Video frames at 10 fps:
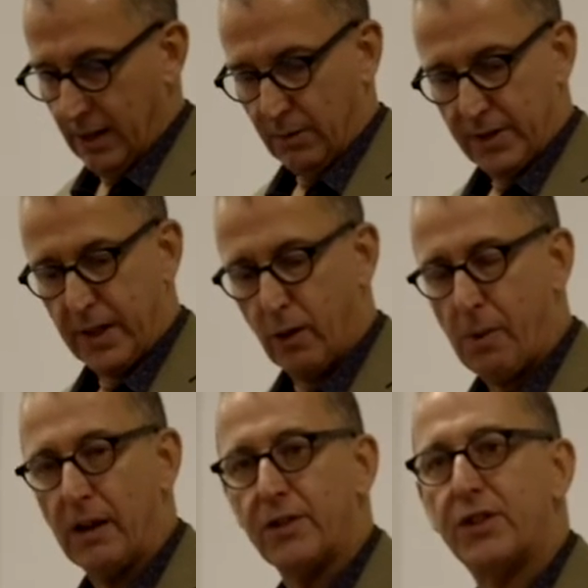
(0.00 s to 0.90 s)
I want to tell you
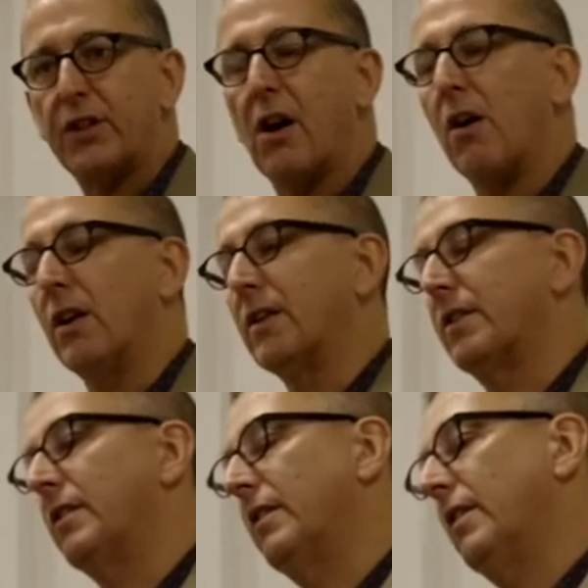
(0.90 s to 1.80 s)
about
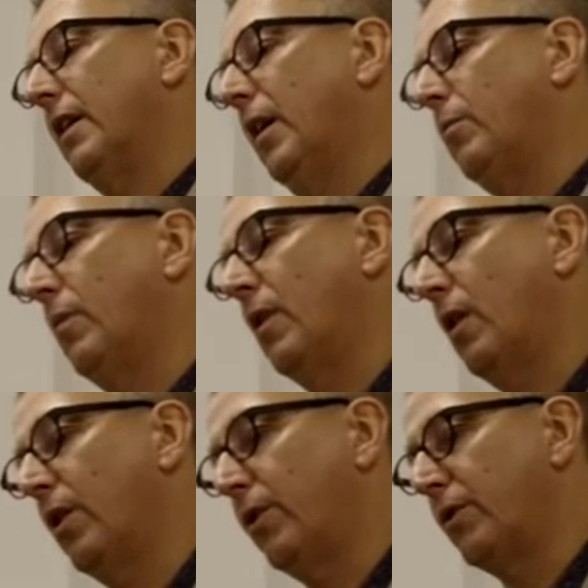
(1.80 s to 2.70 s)
Charlotte,
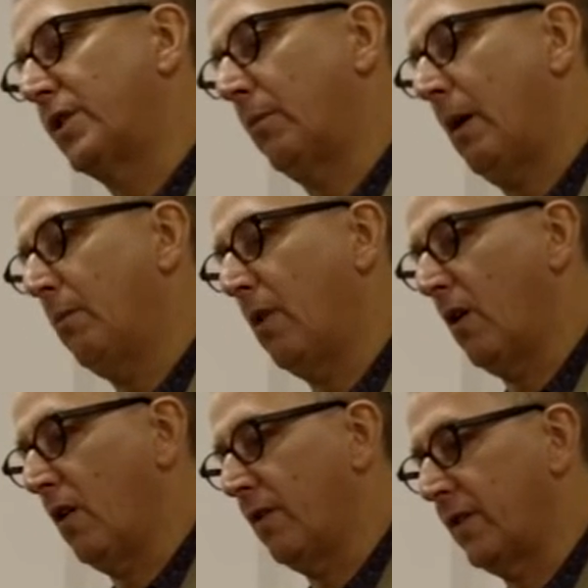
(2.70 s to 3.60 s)
who's a member
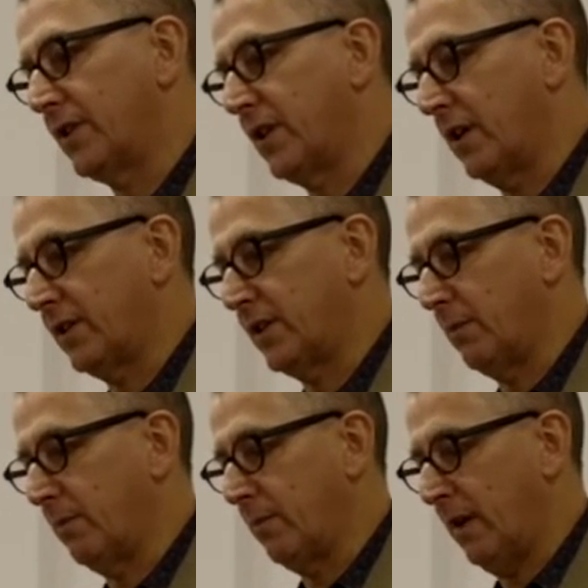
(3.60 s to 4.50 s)
of a church,
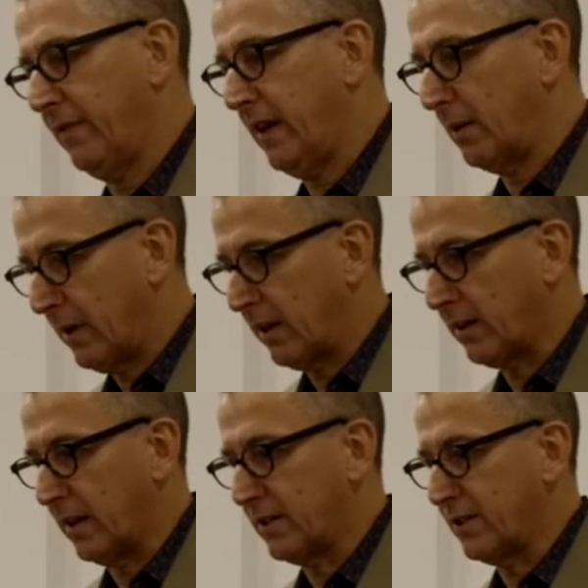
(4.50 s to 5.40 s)
a fairly
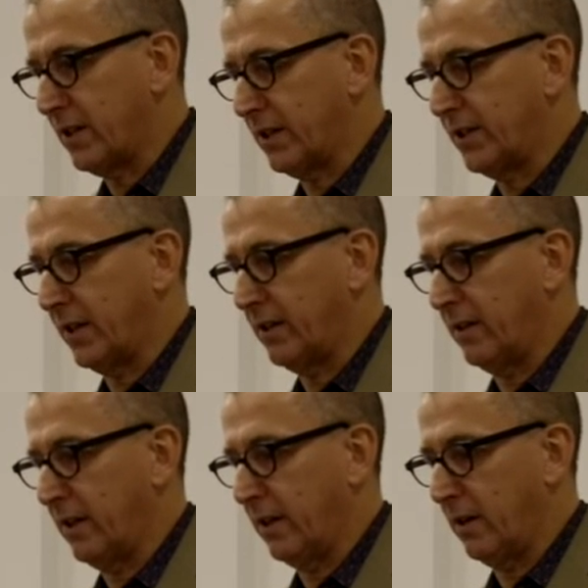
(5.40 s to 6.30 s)
middle-class church
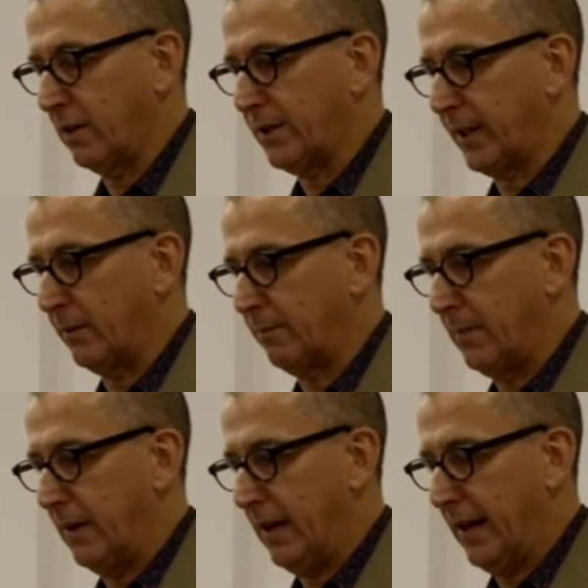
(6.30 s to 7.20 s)
in Nottingham,
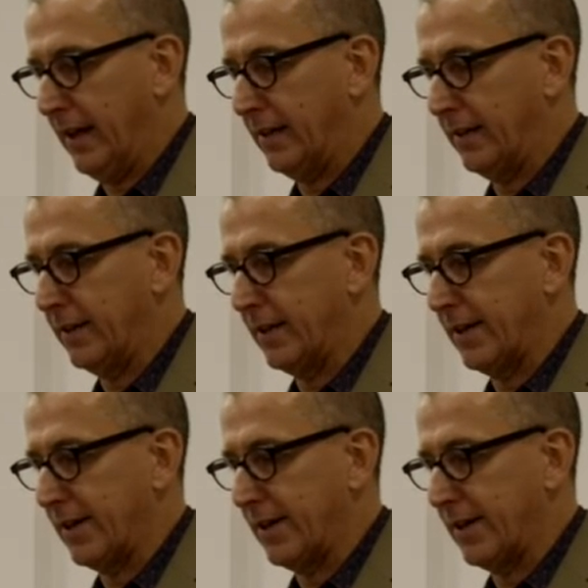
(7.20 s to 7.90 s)
and